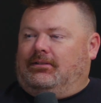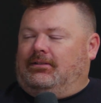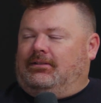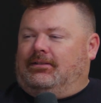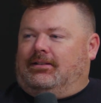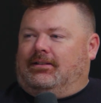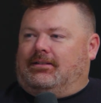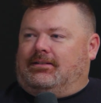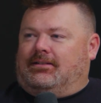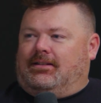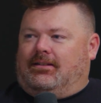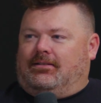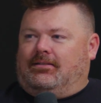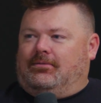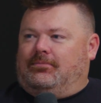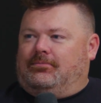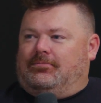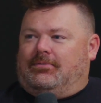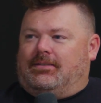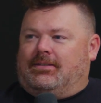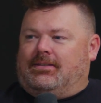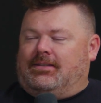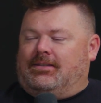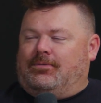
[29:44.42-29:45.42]
Like, tell
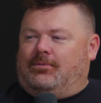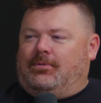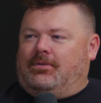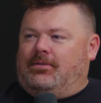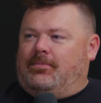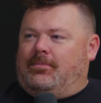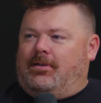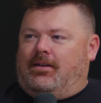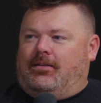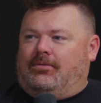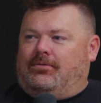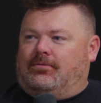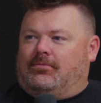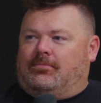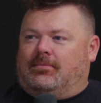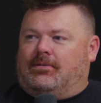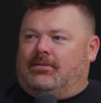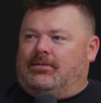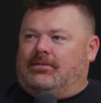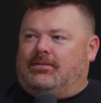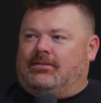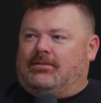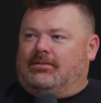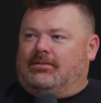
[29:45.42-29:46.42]
them this is where the bathroom is.